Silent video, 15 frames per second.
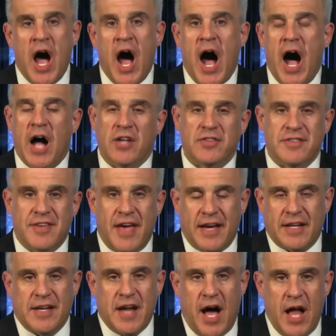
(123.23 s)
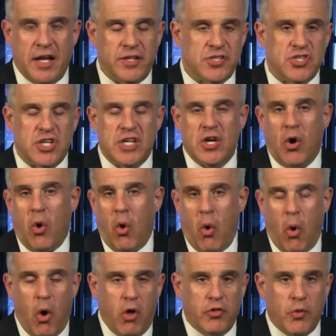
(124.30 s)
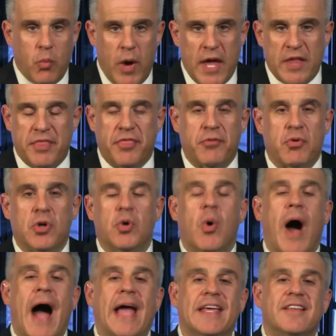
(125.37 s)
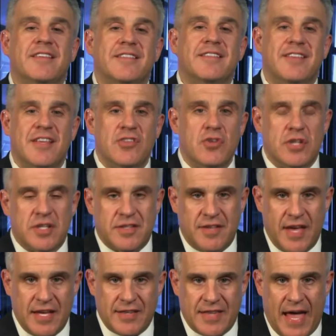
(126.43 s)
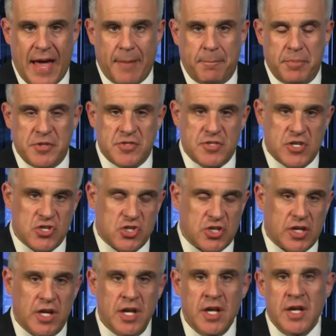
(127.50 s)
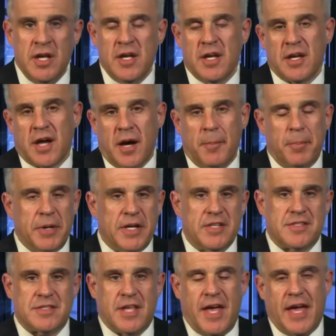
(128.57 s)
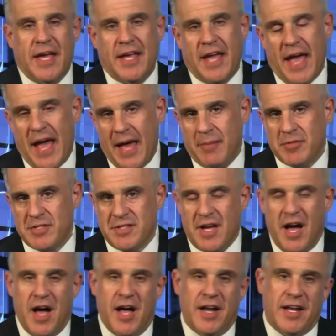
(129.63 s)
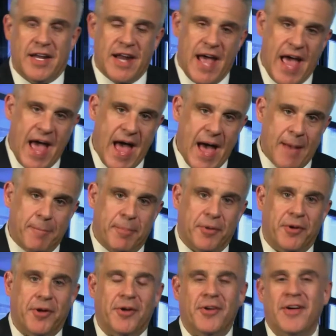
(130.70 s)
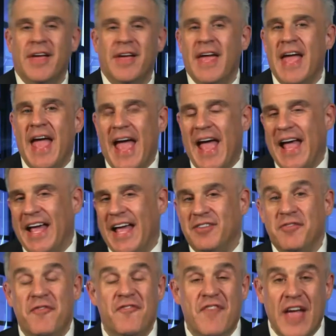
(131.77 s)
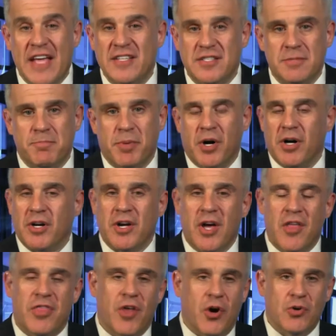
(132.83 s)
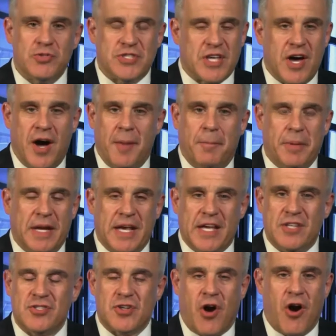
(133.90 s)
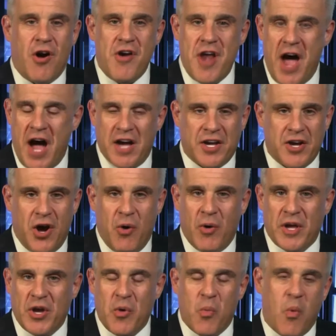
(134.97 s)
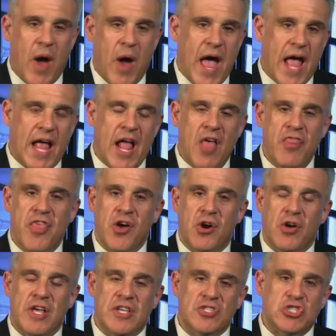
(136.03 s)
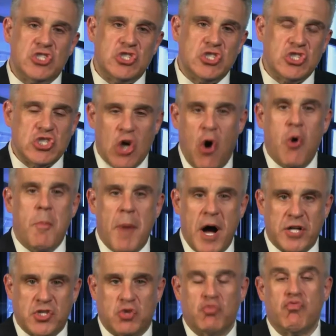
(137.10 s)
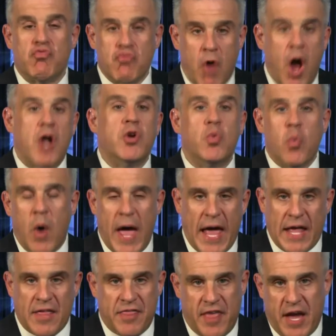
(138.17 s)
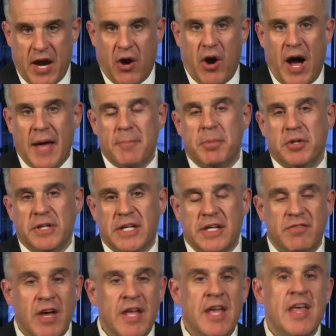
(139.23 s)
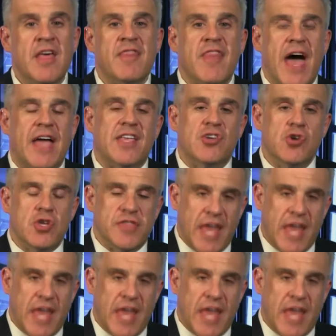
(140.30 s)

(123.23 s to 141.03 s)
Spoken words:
on technology all the way through. I continue to take that position. Companies like Amazon and Apple and Facebook, those companies are not going away. There is so much runway there, I believe, that you